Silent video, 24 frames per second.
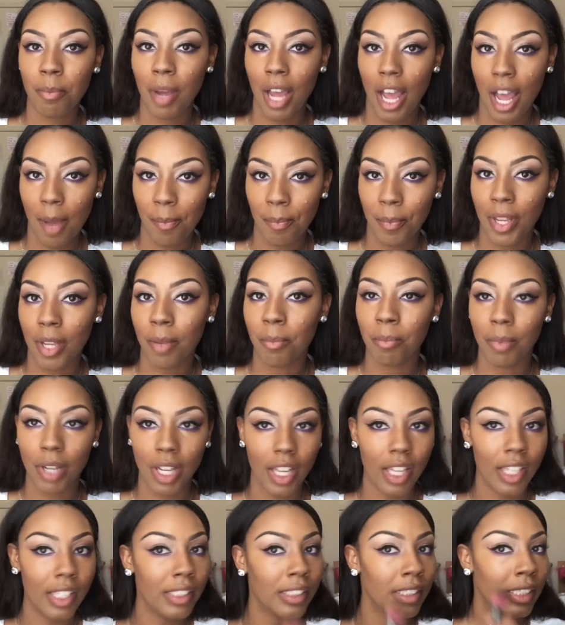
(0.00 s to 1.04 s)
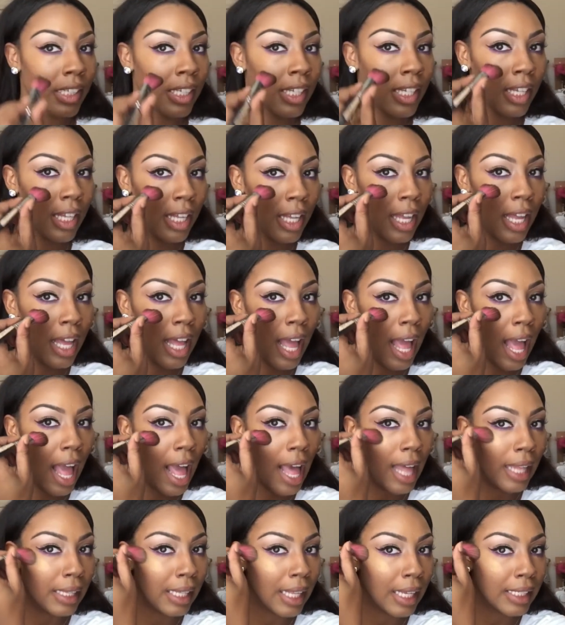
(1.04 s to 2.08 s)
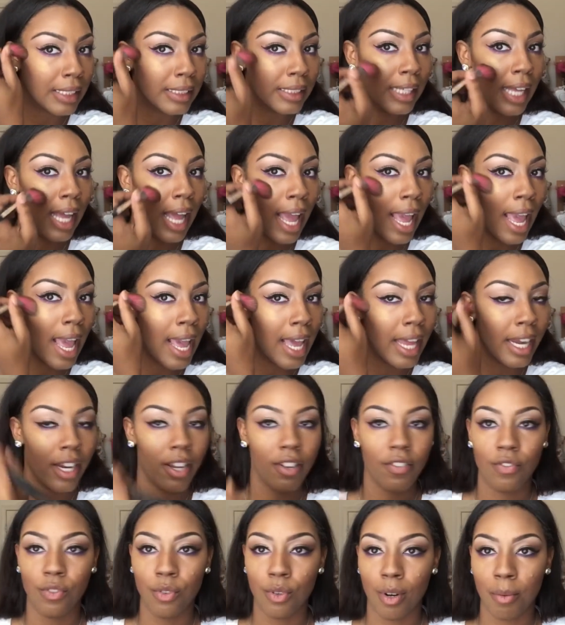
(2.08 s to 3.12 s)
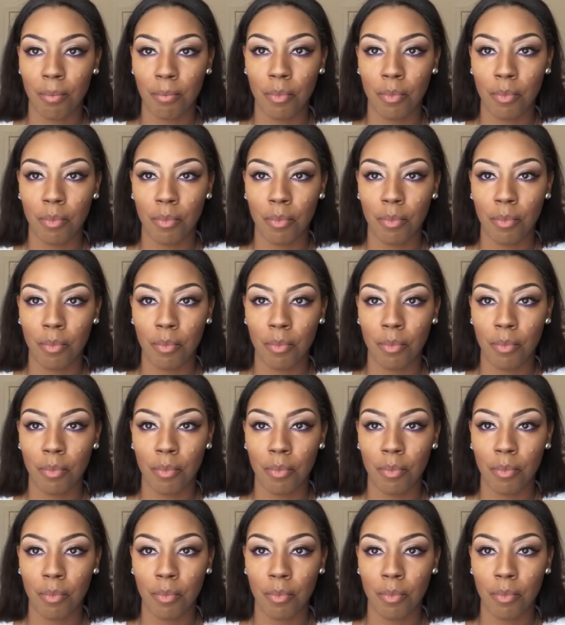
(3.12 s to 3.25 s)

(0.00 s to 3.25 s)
popping, but I like to add it for